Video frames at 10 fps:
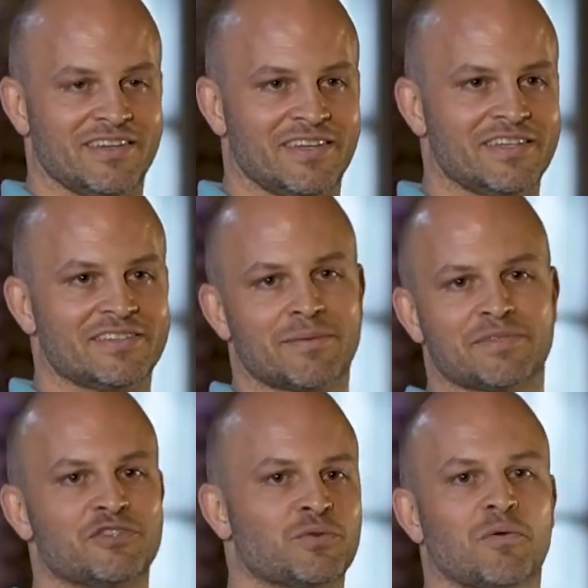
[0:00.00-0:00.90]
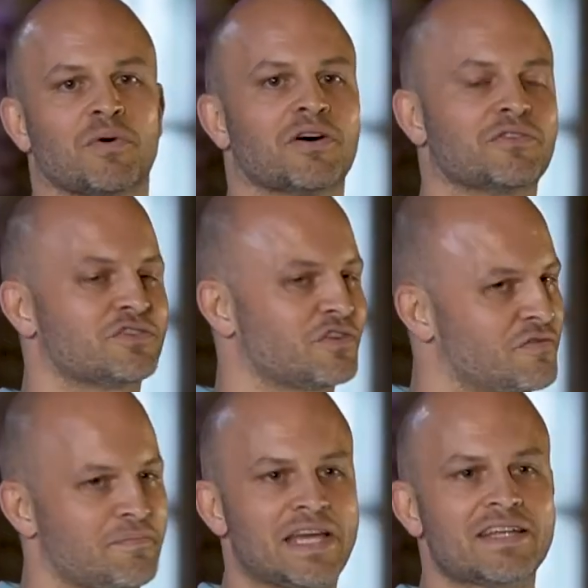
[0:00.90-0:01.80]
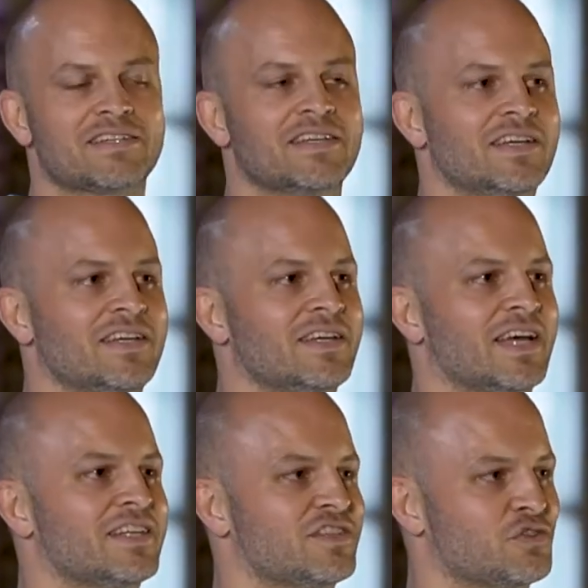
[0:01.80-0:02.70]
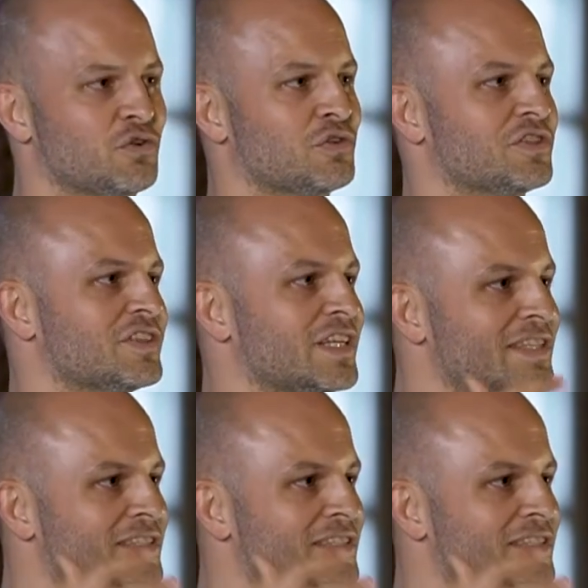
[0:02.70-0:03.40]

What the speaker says: He steps into a world that's offbeat and discordant, and he